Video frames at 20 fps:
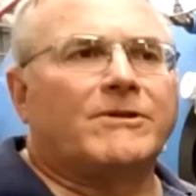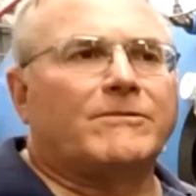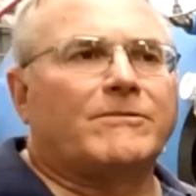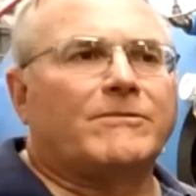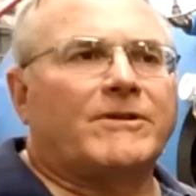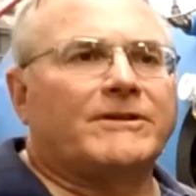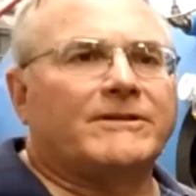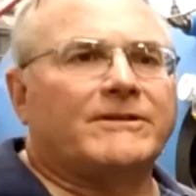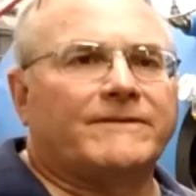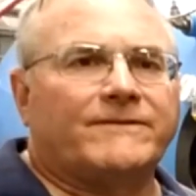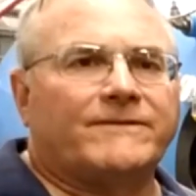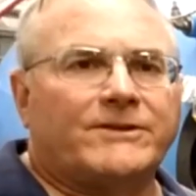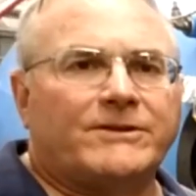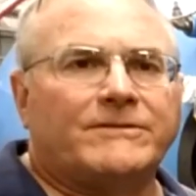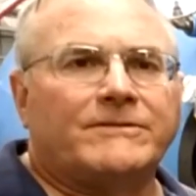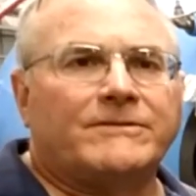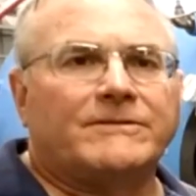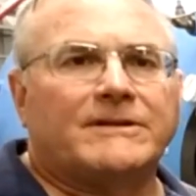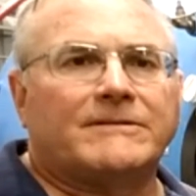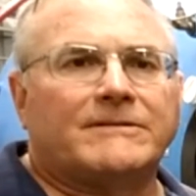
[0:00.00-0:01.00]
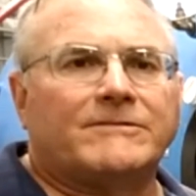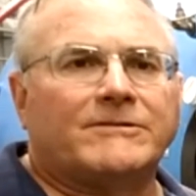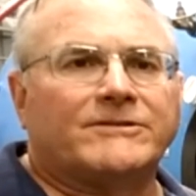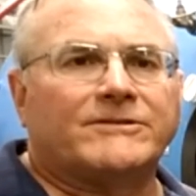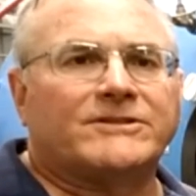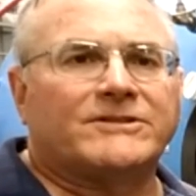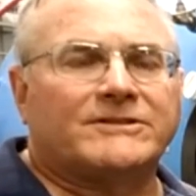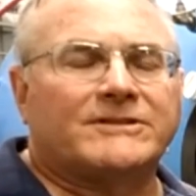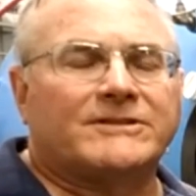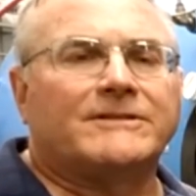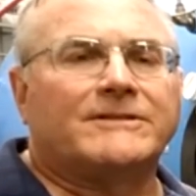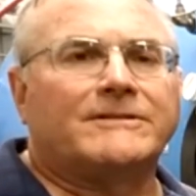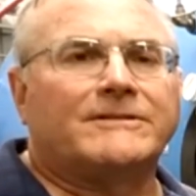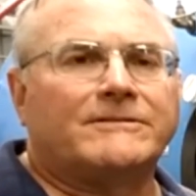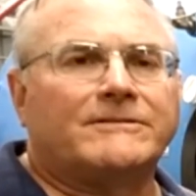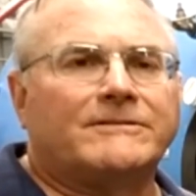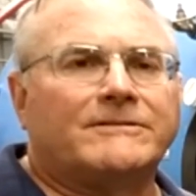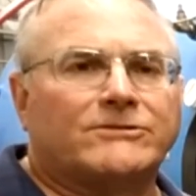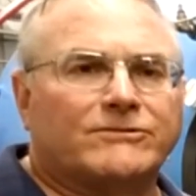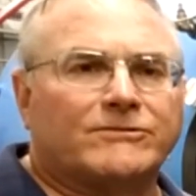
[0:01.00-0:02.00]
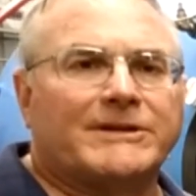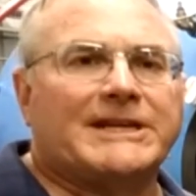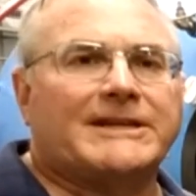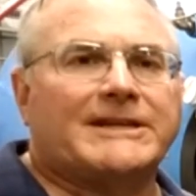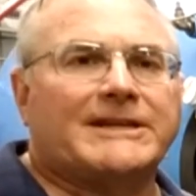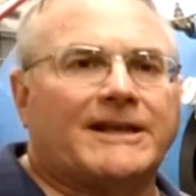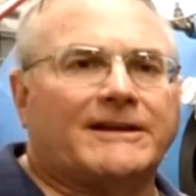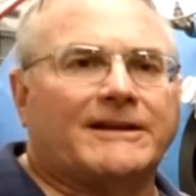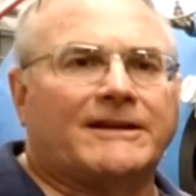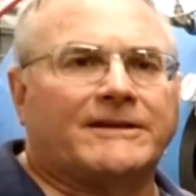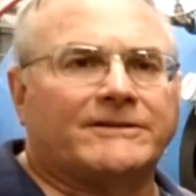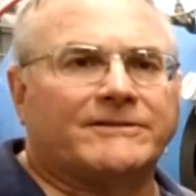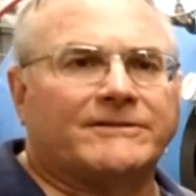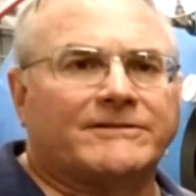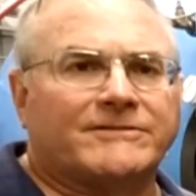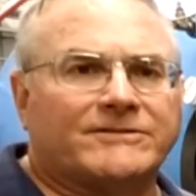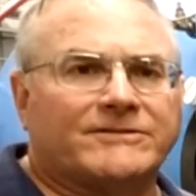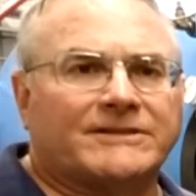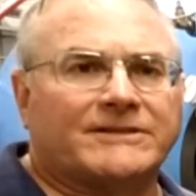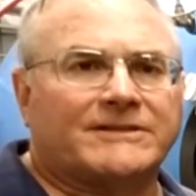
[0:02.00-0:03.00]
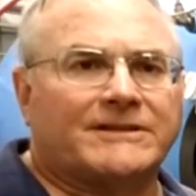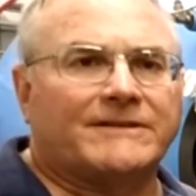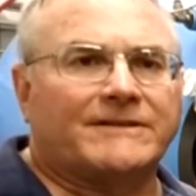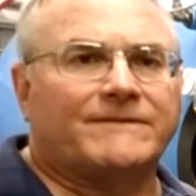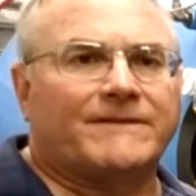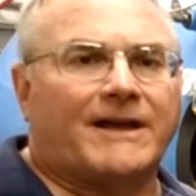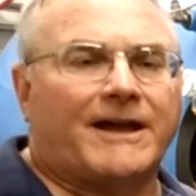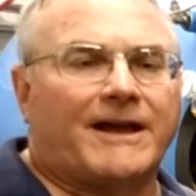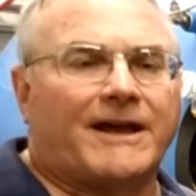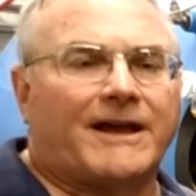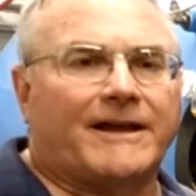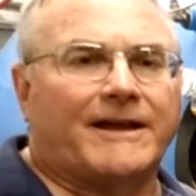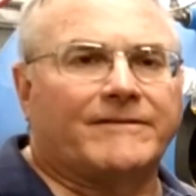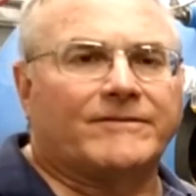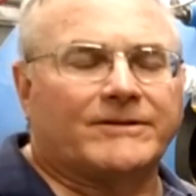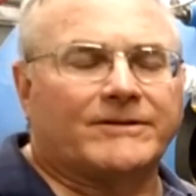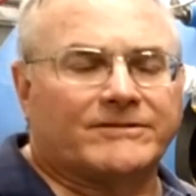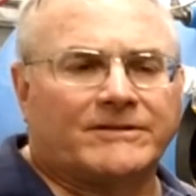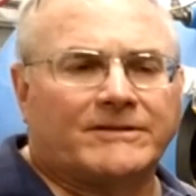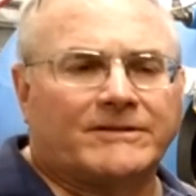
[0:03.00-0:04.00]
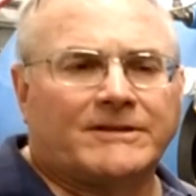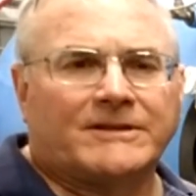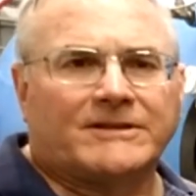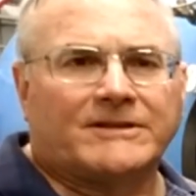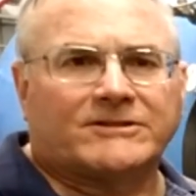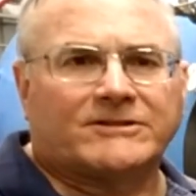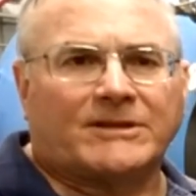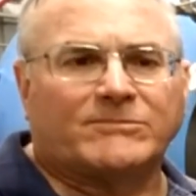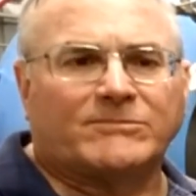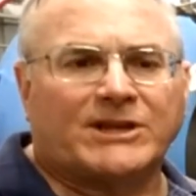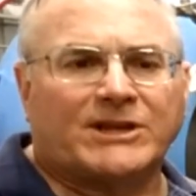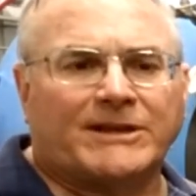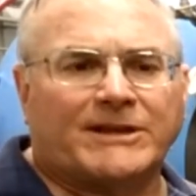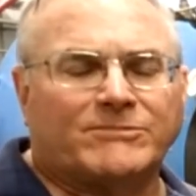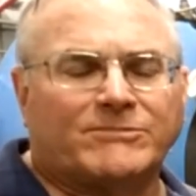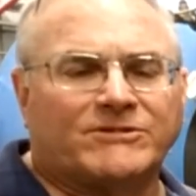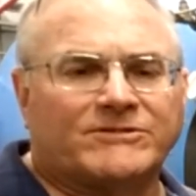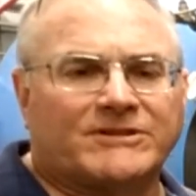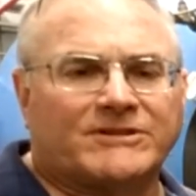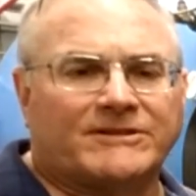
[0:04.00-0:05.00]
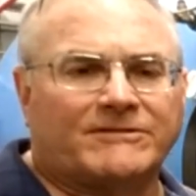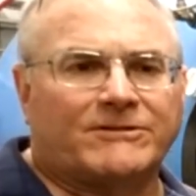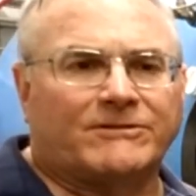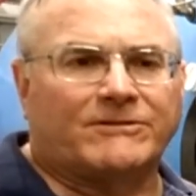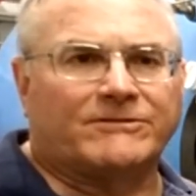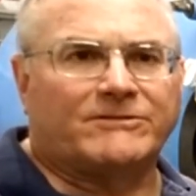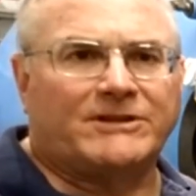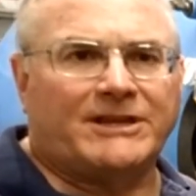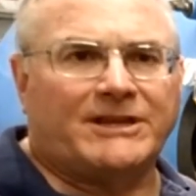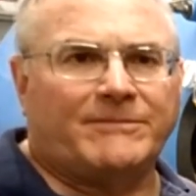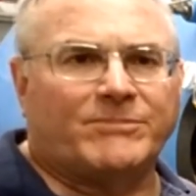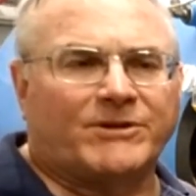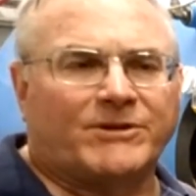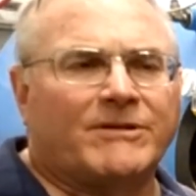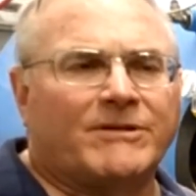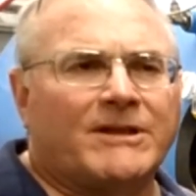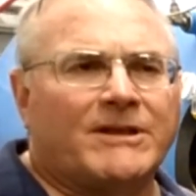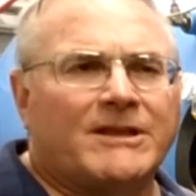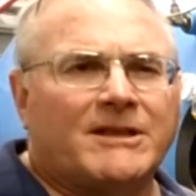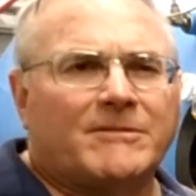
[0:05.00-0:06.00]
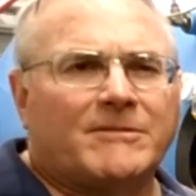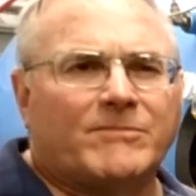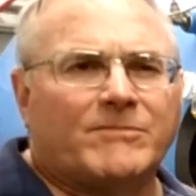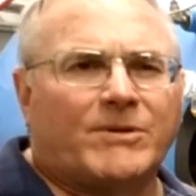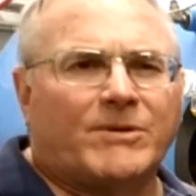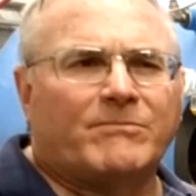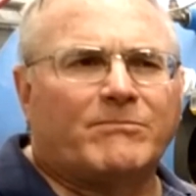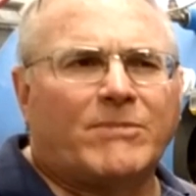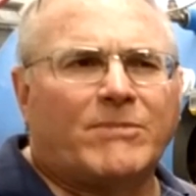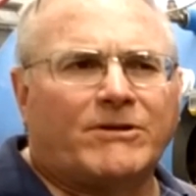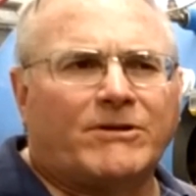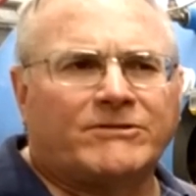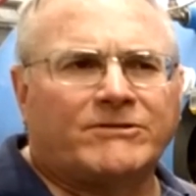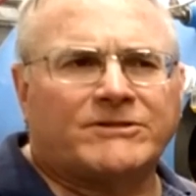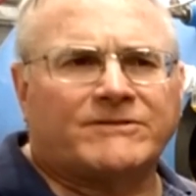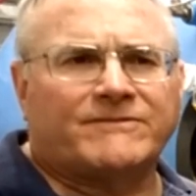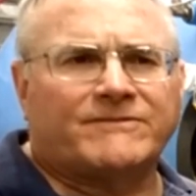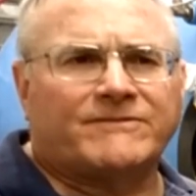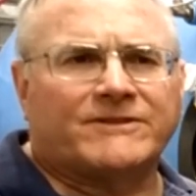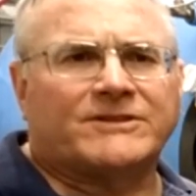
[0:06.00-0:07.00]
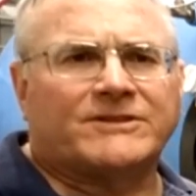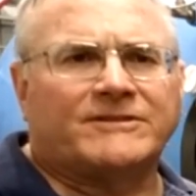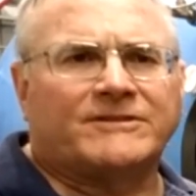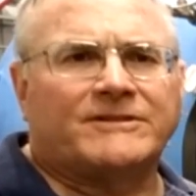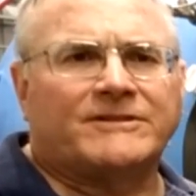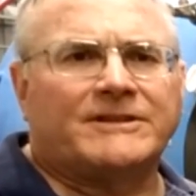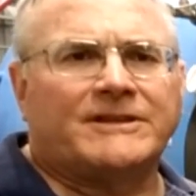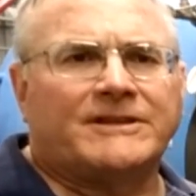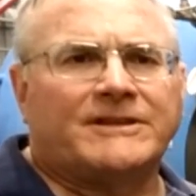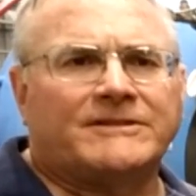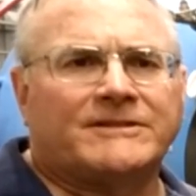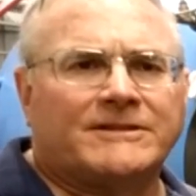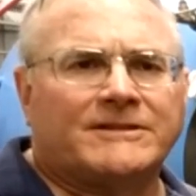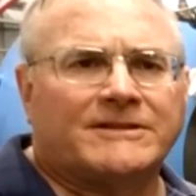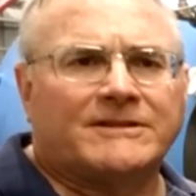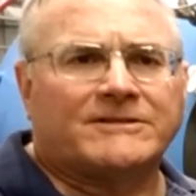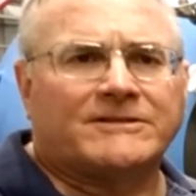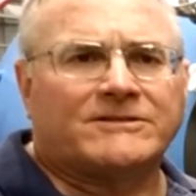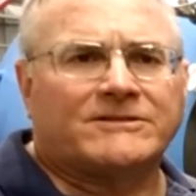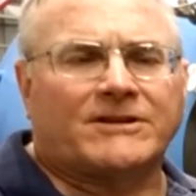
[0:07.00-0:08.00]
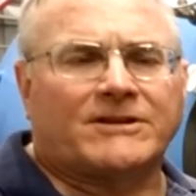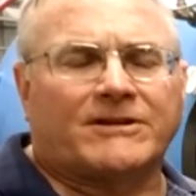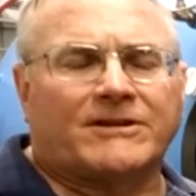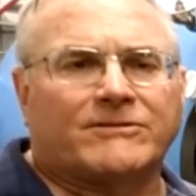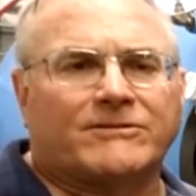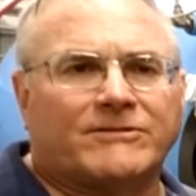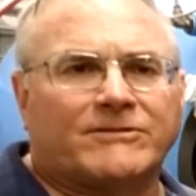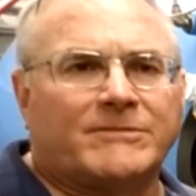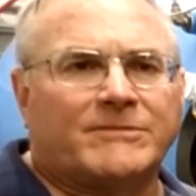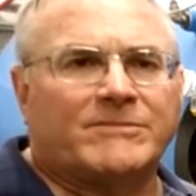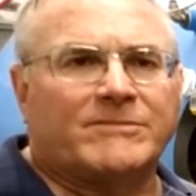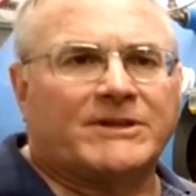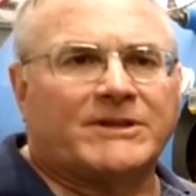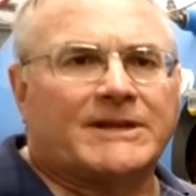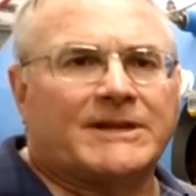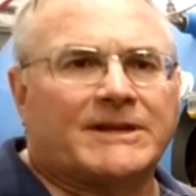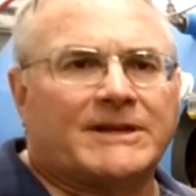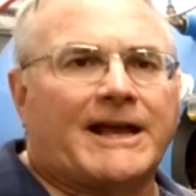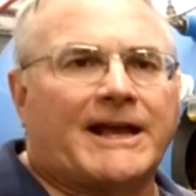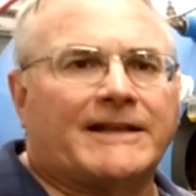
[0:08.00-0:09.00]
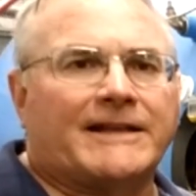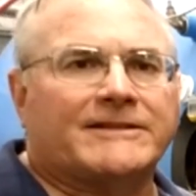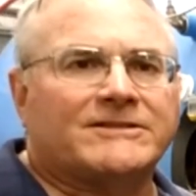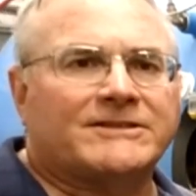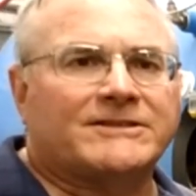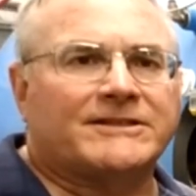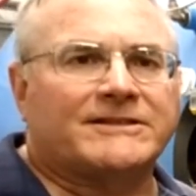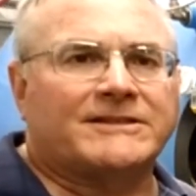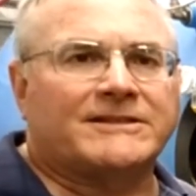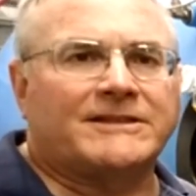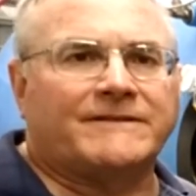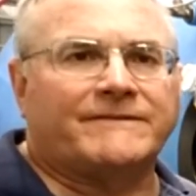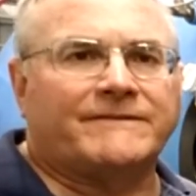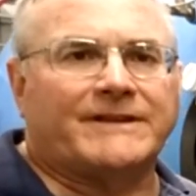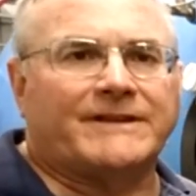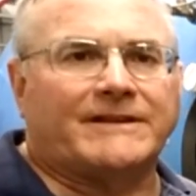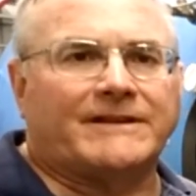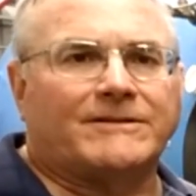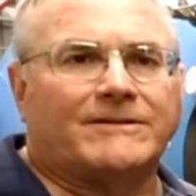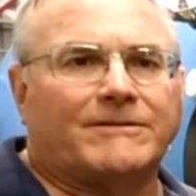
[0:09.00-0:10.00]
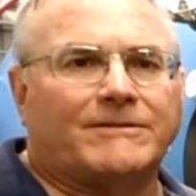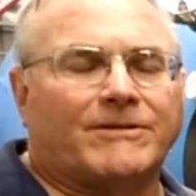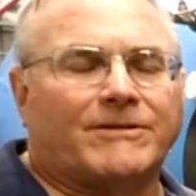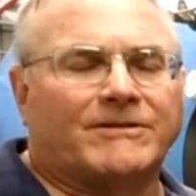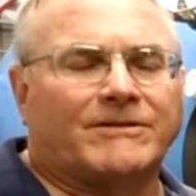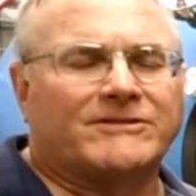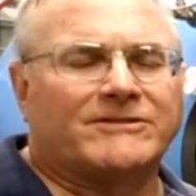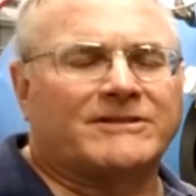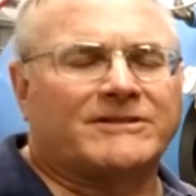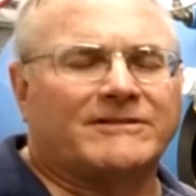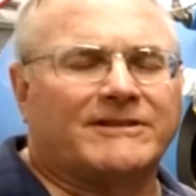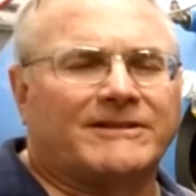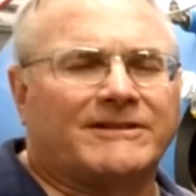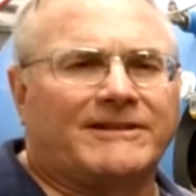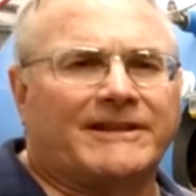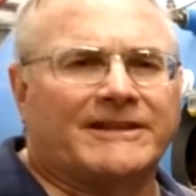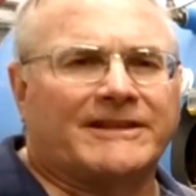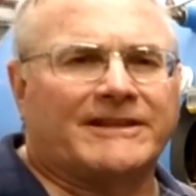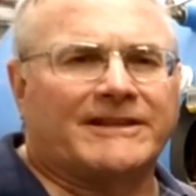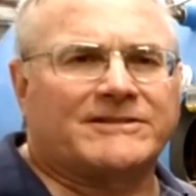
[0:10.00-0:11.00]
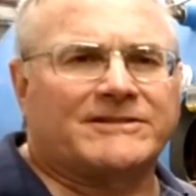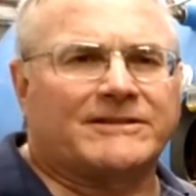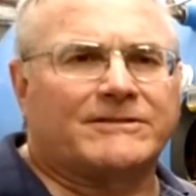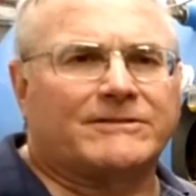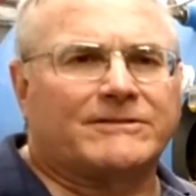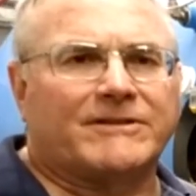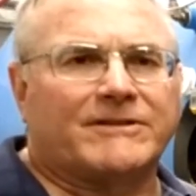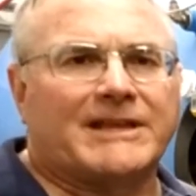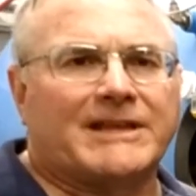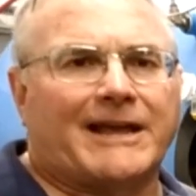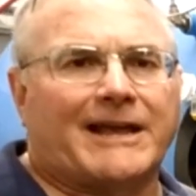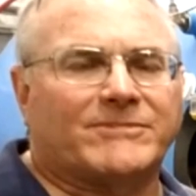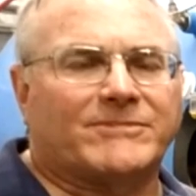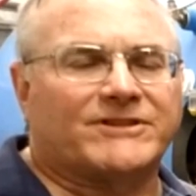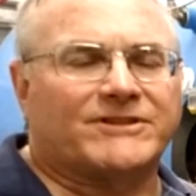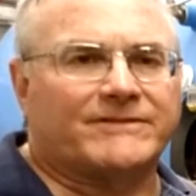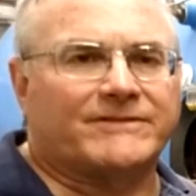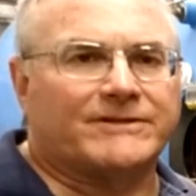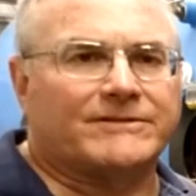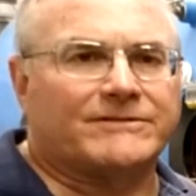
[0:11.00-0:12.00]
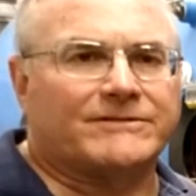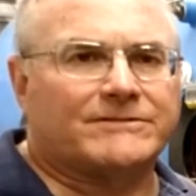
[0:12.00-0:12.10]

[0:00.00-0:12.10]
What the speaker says: of the few that will still treat at 165. There's some chambers that'll go deeper, but most facilities start treatment at 60 feet or just a little less than 3 atmospheres.